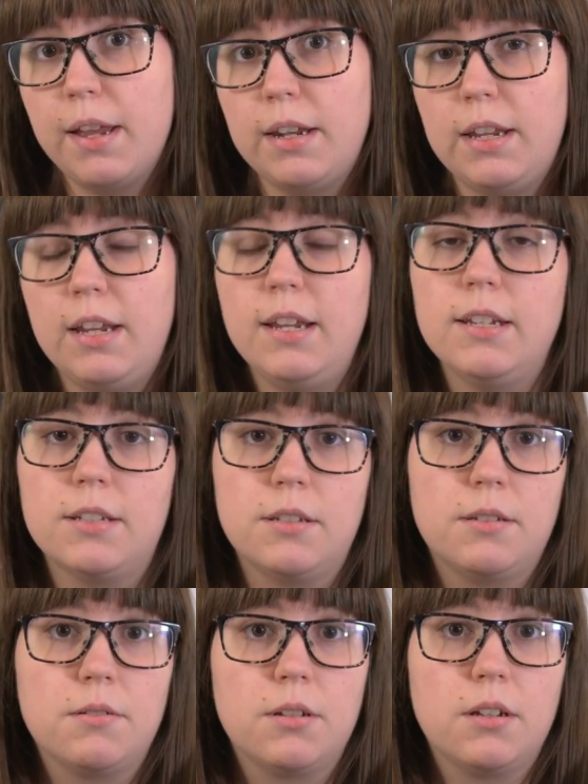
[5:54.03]
and
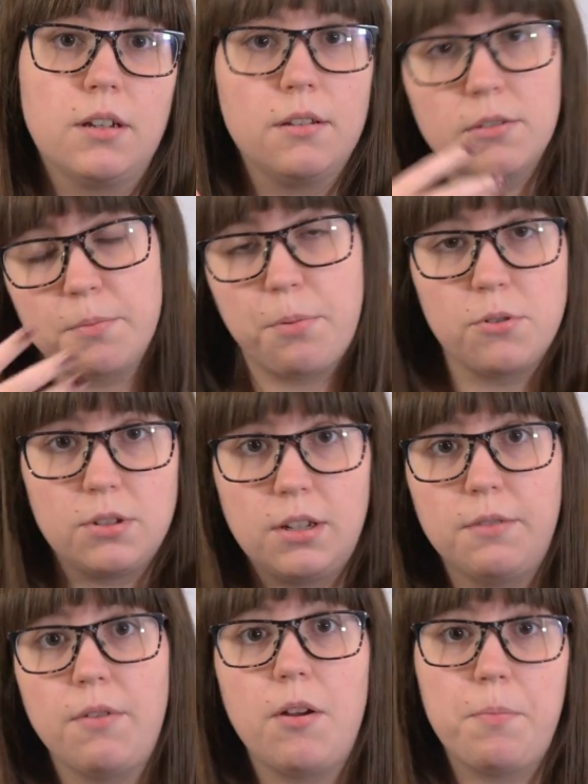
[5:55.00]
he's
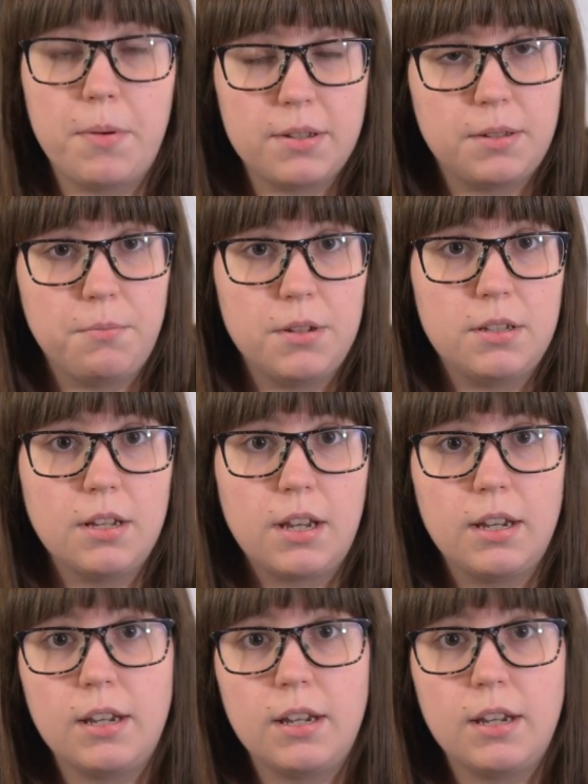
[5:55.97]
supposedly very pessimistic.